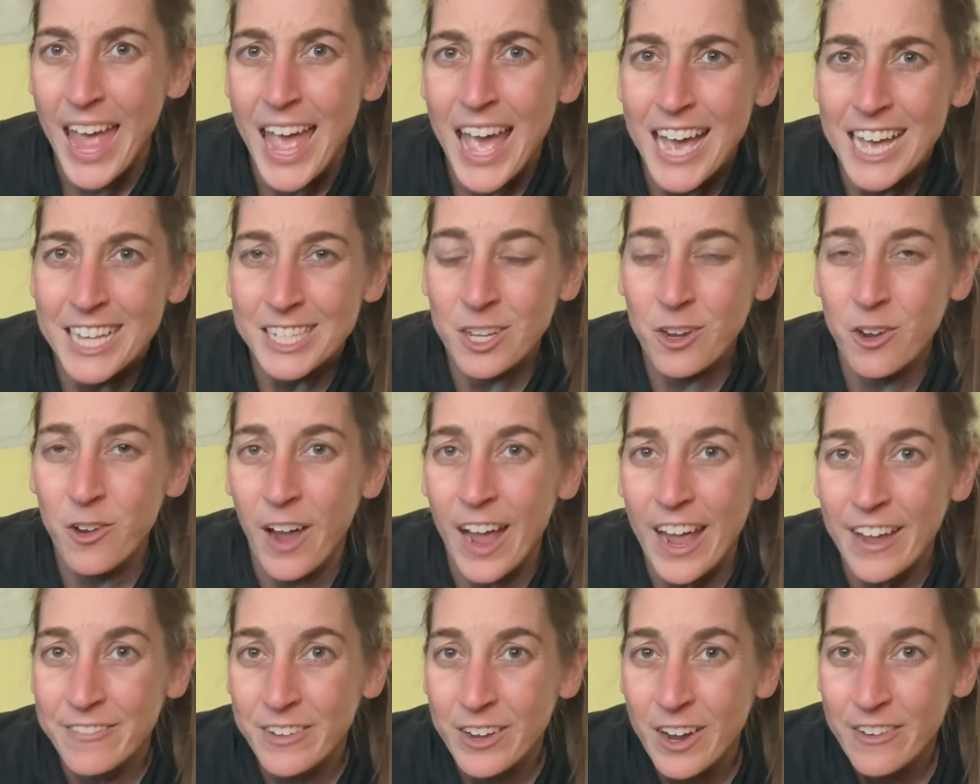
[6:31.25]
So
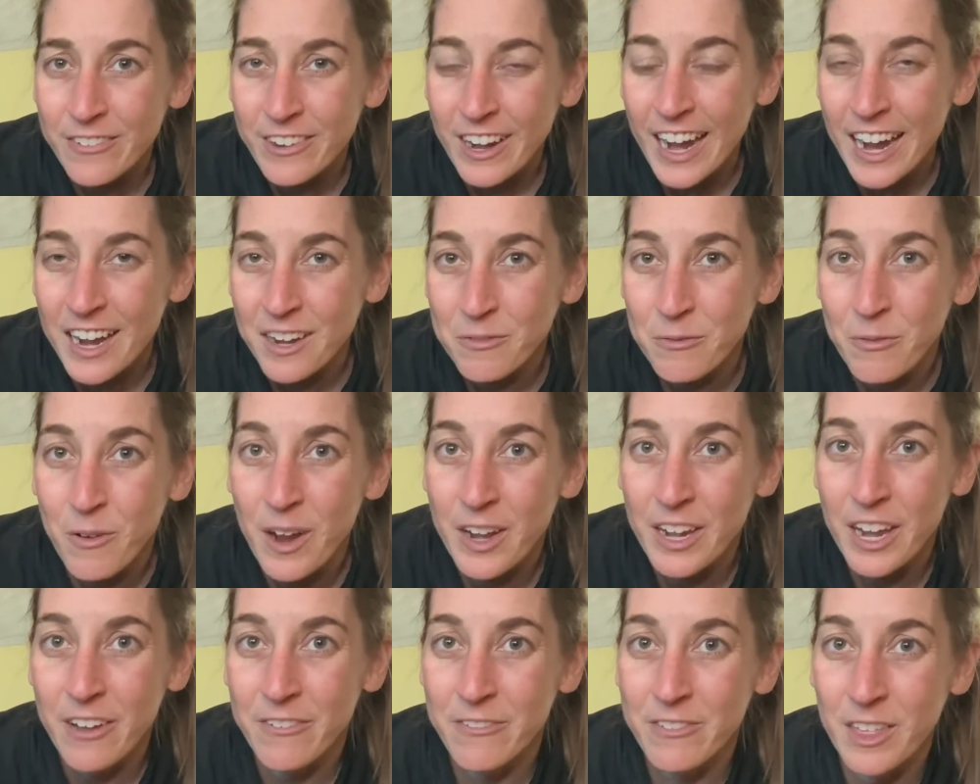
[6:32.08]
have you ever had one
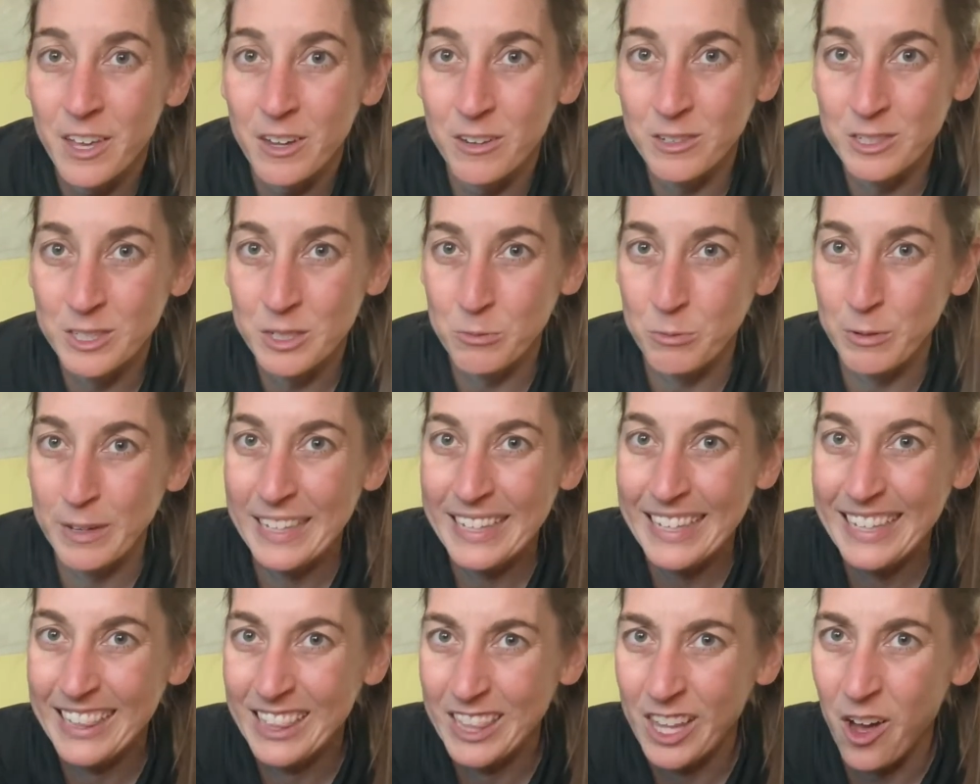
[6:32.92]
of those
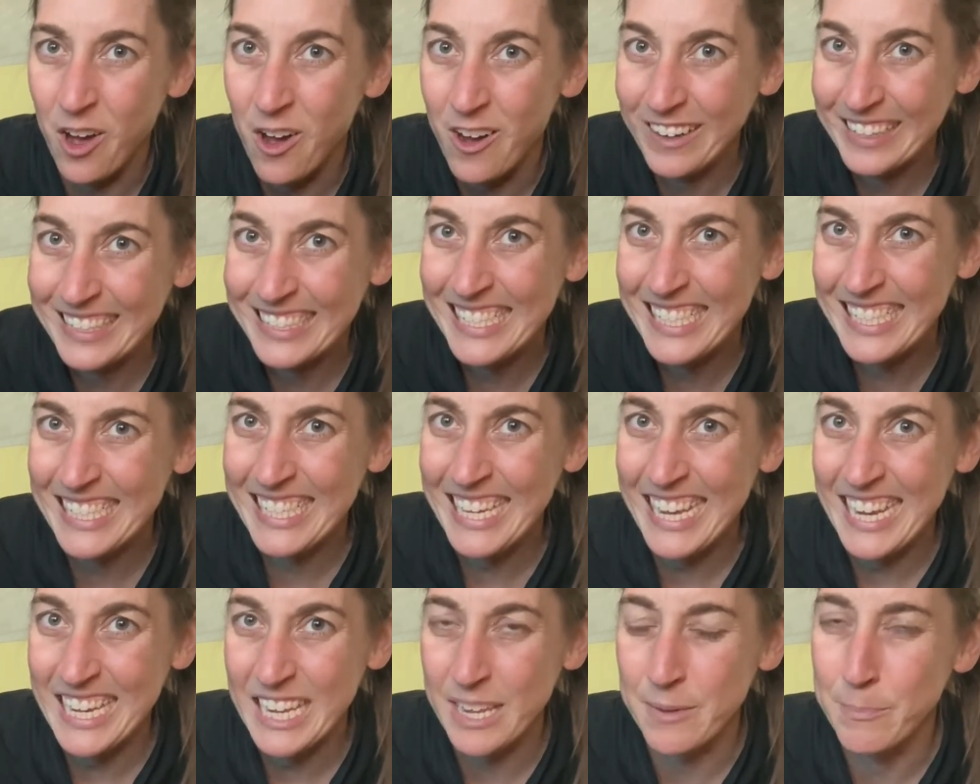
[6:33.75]
really long,
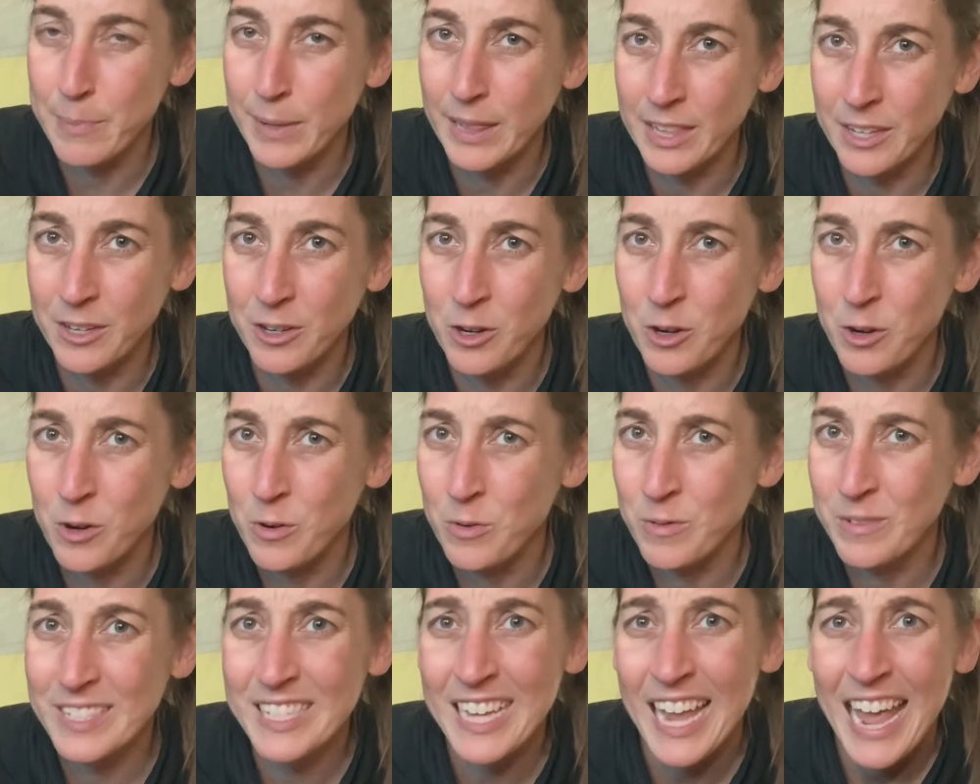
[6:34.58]
skinny
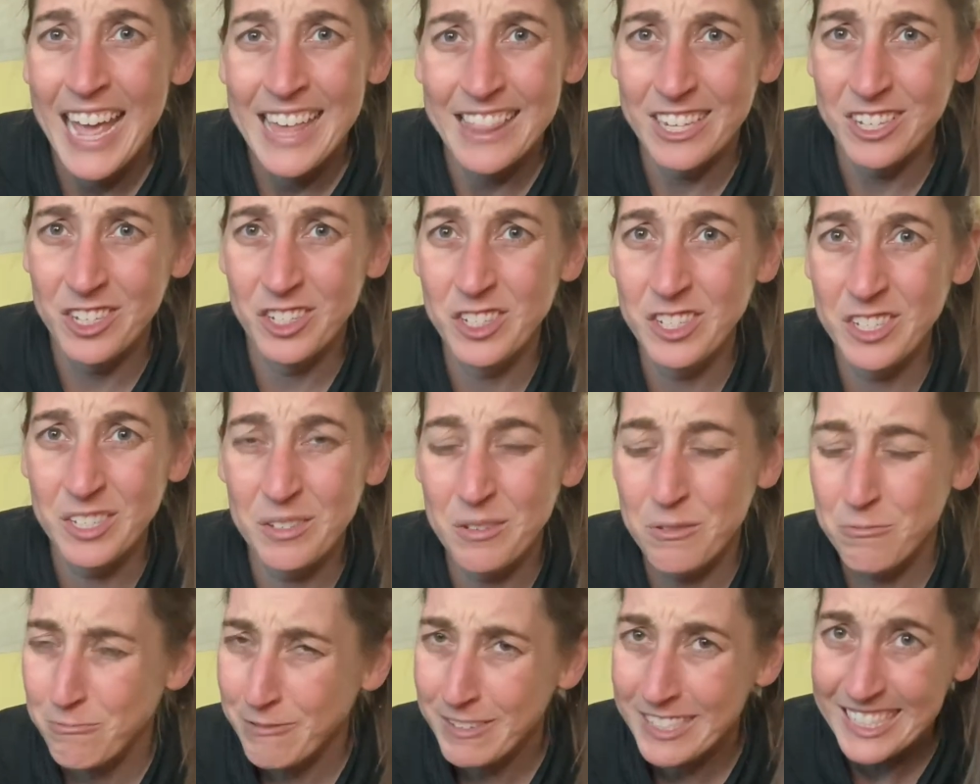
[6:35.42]
balloons that's just
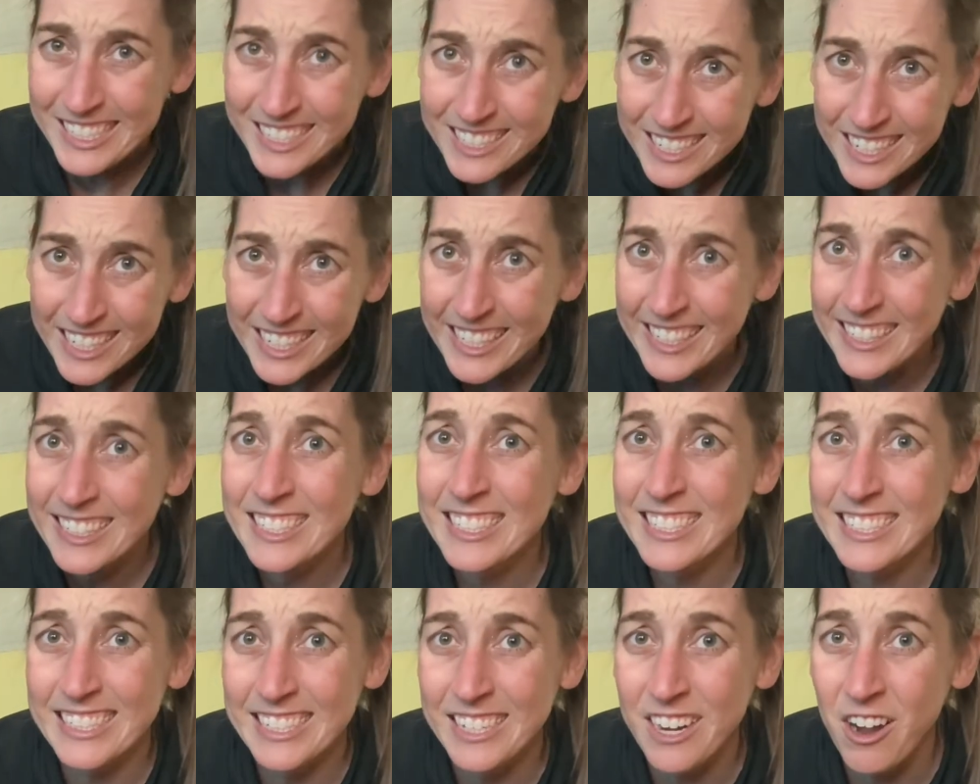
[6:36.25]

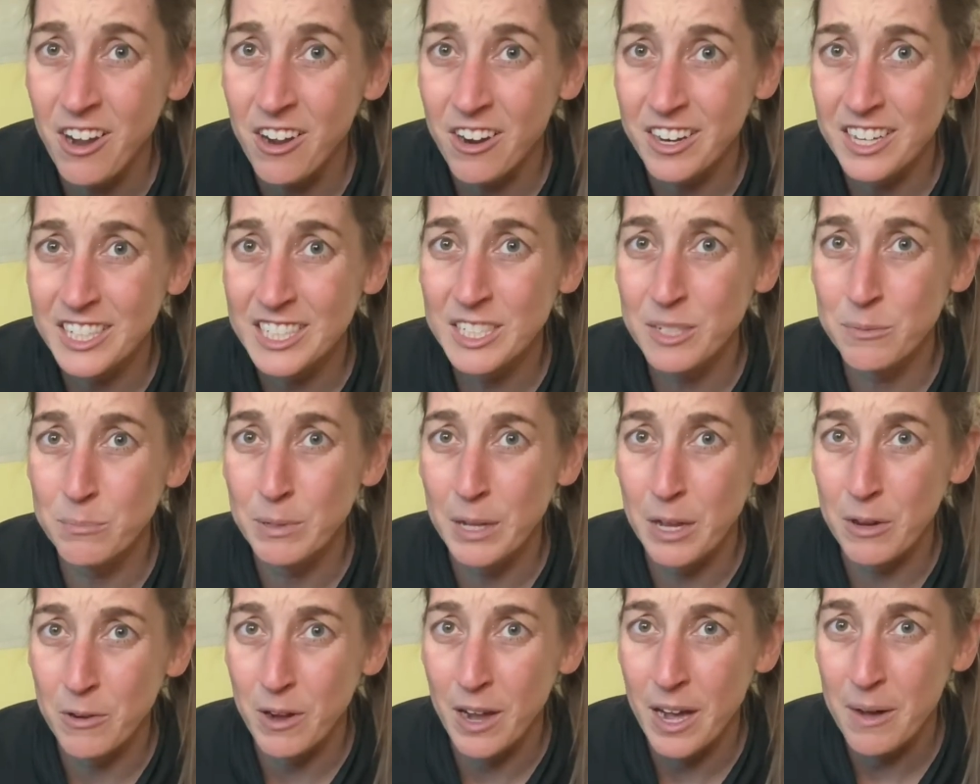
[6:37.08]
ridiculously hard to
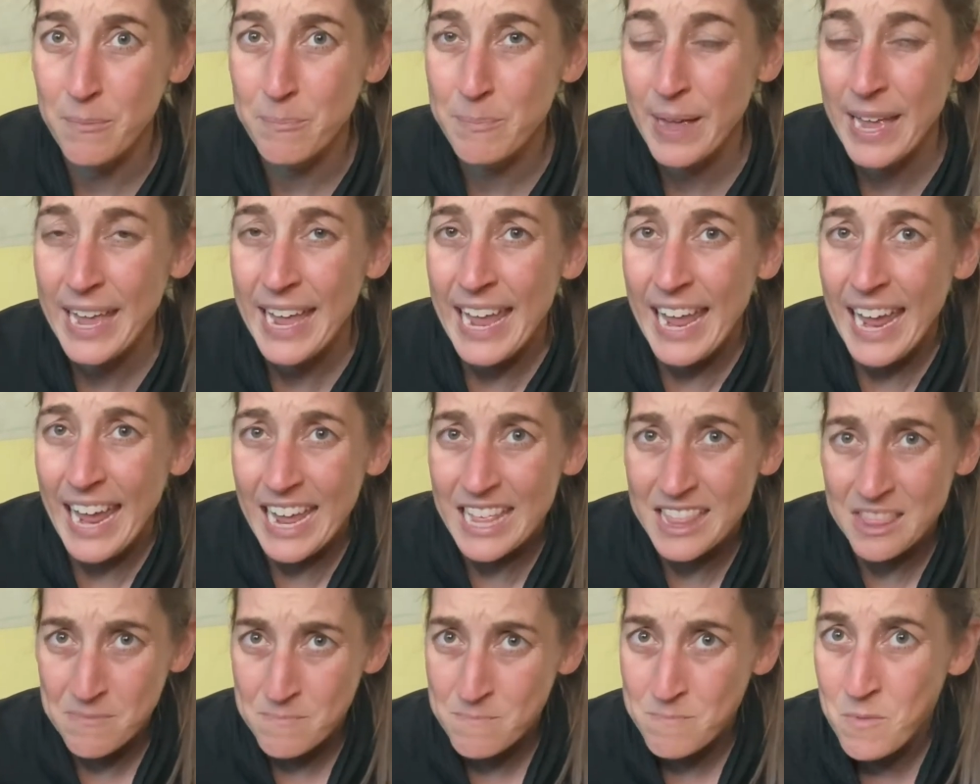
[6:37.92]
blow up? And
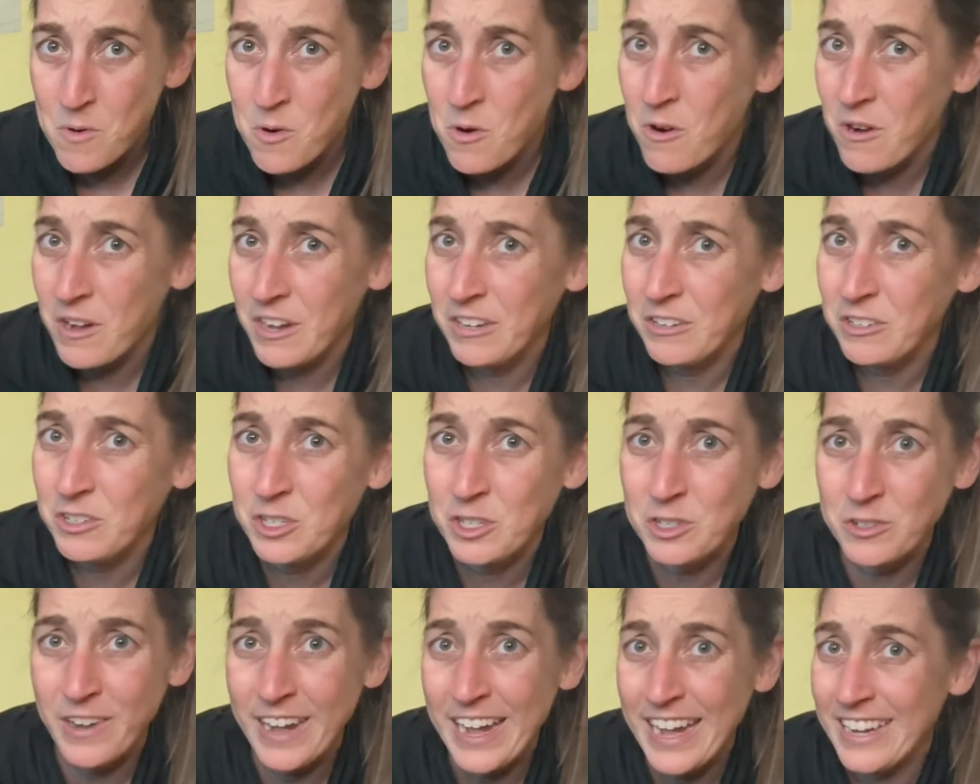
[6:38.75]
the more you
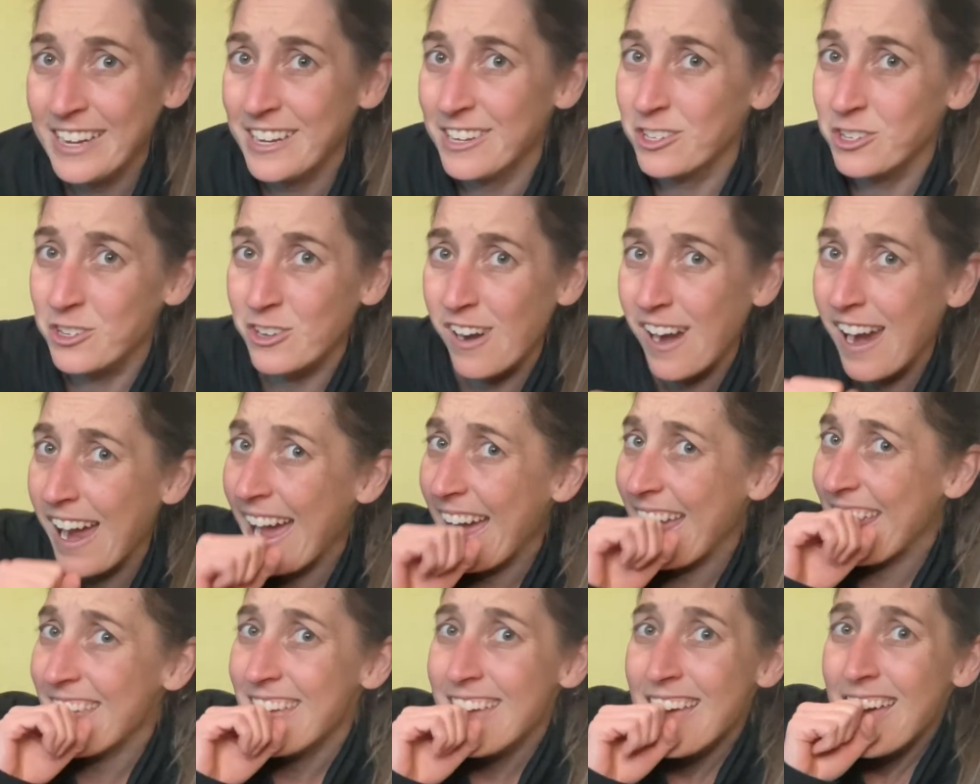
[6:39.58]
strain and try,